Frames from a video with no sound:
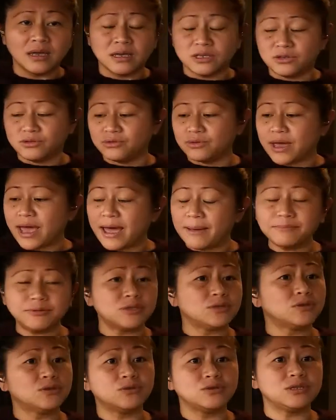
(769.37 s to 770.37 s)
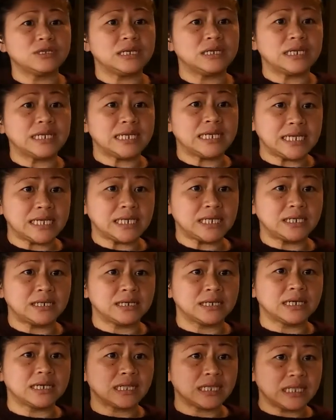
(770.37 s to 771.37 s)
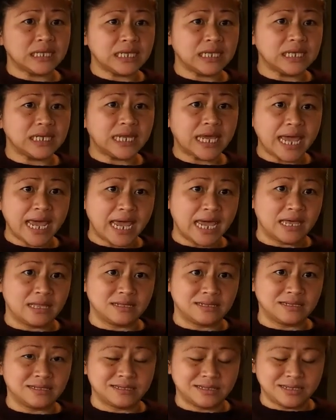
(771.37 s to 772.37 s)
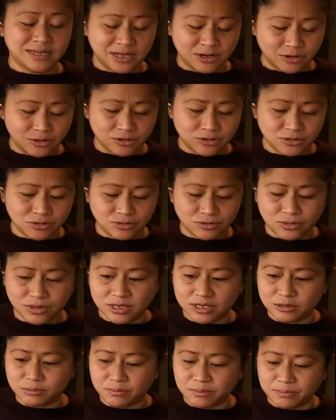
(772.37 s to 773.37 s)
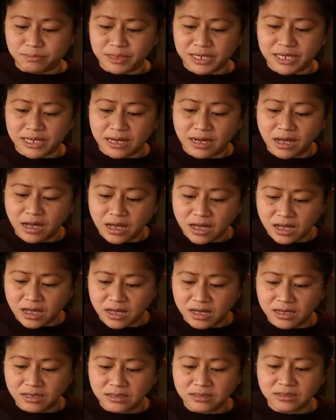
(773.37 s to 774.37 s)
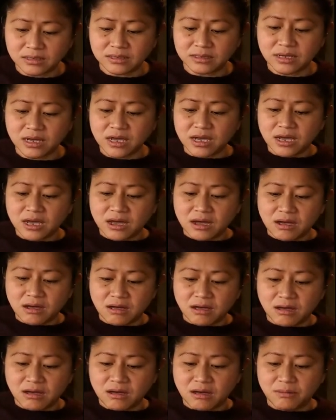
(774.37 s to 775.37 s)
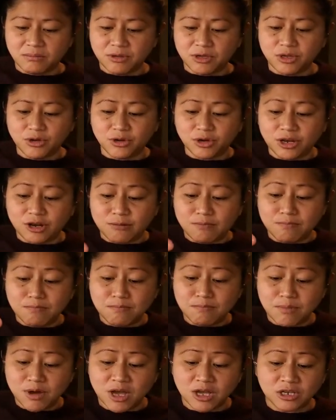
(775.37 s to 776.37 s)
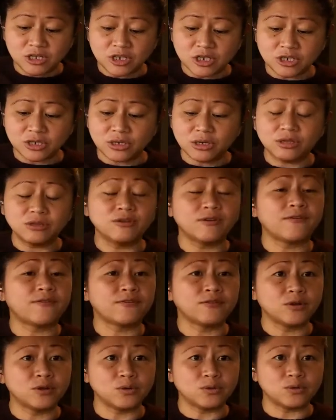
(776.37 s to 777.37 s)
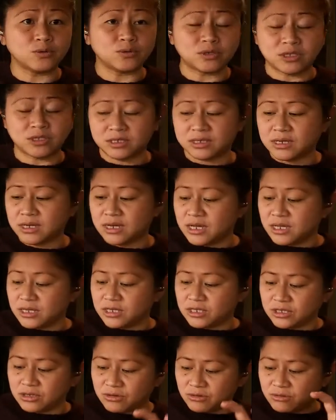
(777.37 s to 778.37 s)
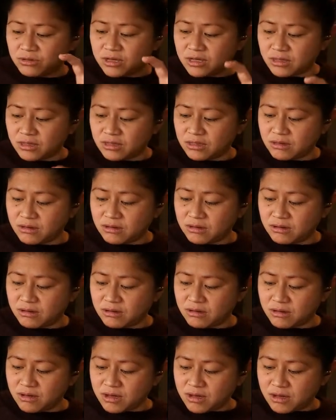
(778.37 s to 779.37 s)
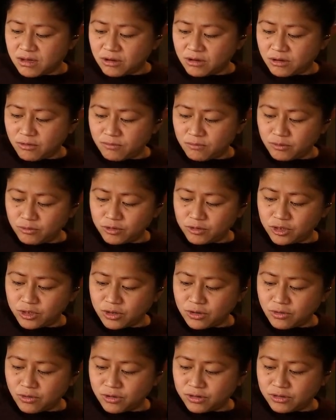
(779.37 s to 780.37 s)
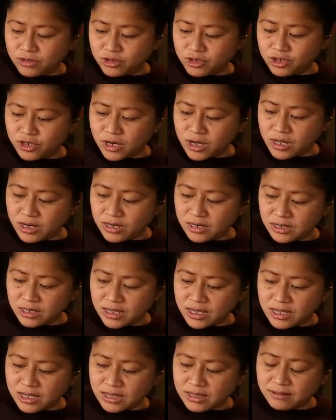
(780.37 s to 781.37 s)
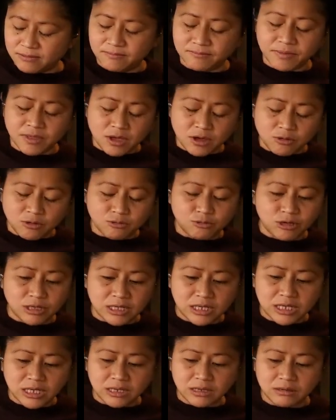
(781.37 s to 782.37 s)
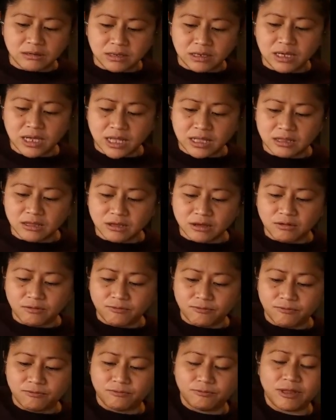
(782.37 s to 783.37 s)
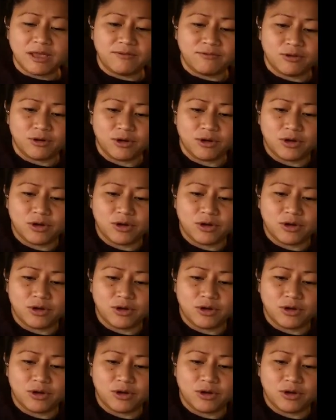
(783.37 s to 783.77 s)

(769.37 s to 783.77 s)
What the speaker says: You absolutely need clean hands in order to do this because you're gonna mush the fruits so that the kombucha or the jun can really get the flavor